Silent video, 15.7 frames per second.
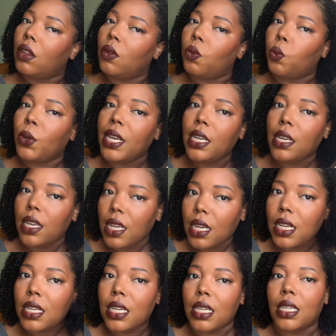we
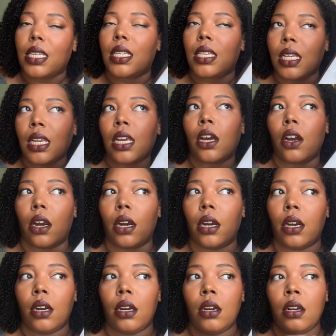need to see
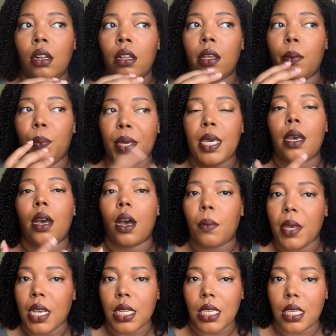her
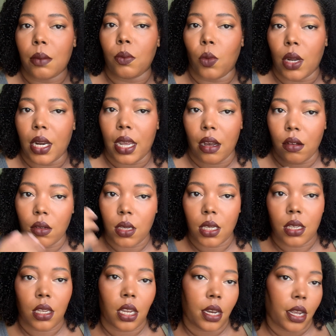becoming someone else,
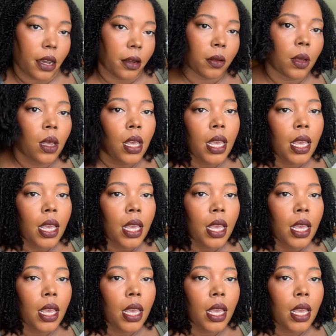you know?